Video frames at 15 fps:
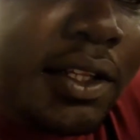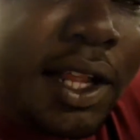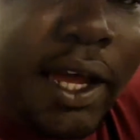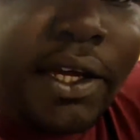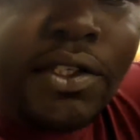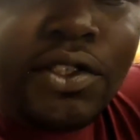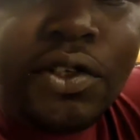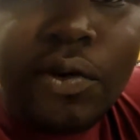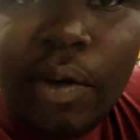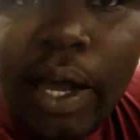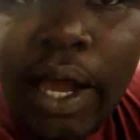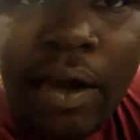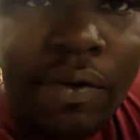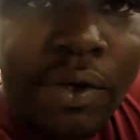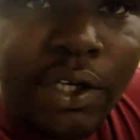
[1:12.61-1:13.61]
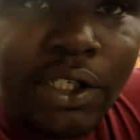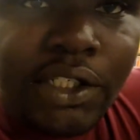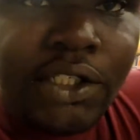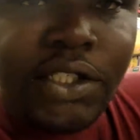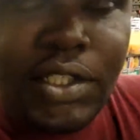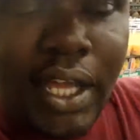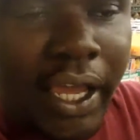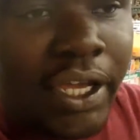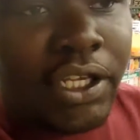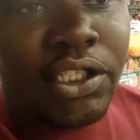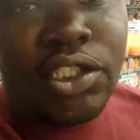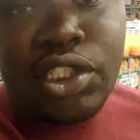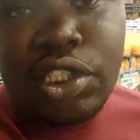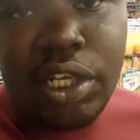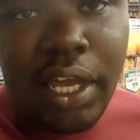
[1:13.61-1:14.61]
like two hours
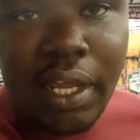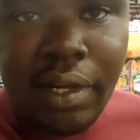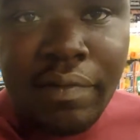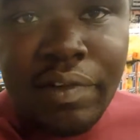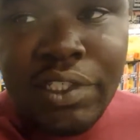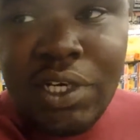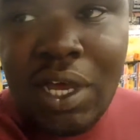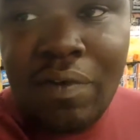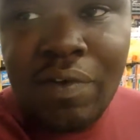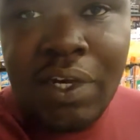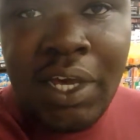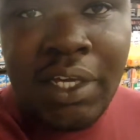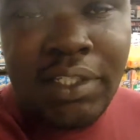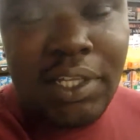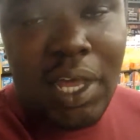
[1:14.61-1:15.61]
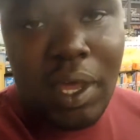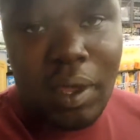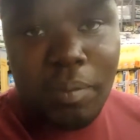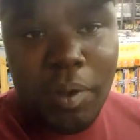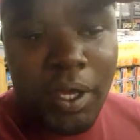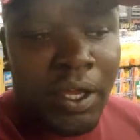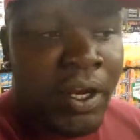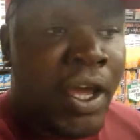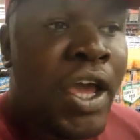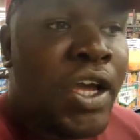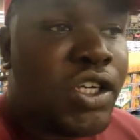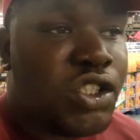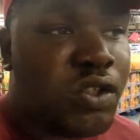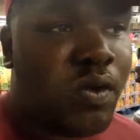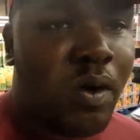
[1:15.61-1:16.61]
and she can't even drive at nighttime and
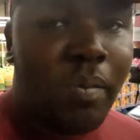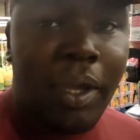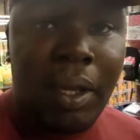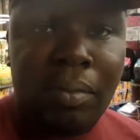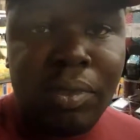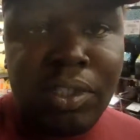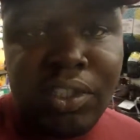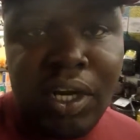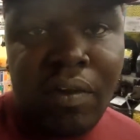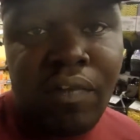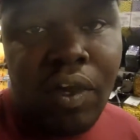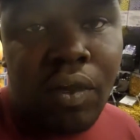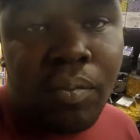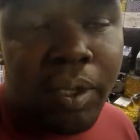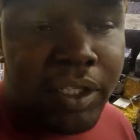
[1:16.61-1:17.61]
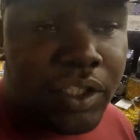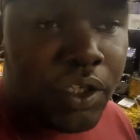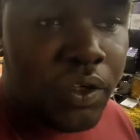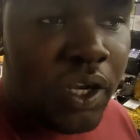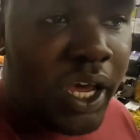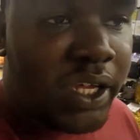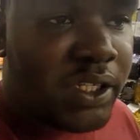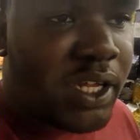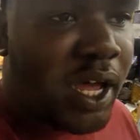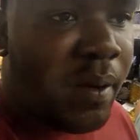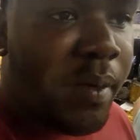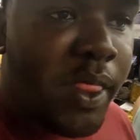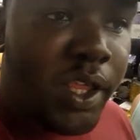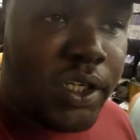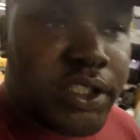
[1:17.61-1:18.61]
she won't be able to drive home until
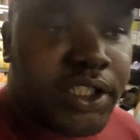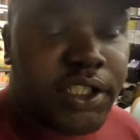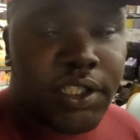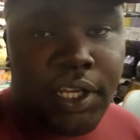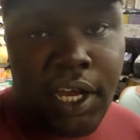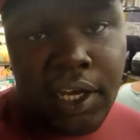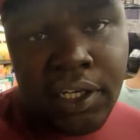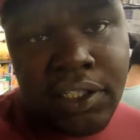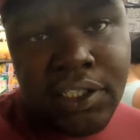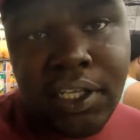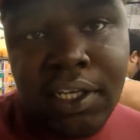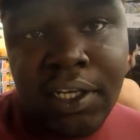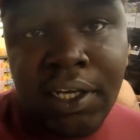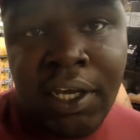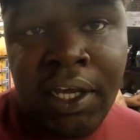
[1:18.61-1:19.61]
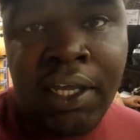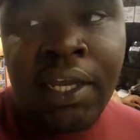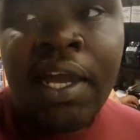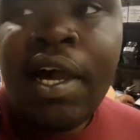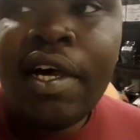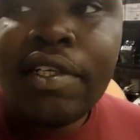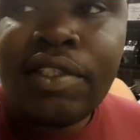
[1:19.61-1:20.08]
nighttime and then she's not gonna stay the night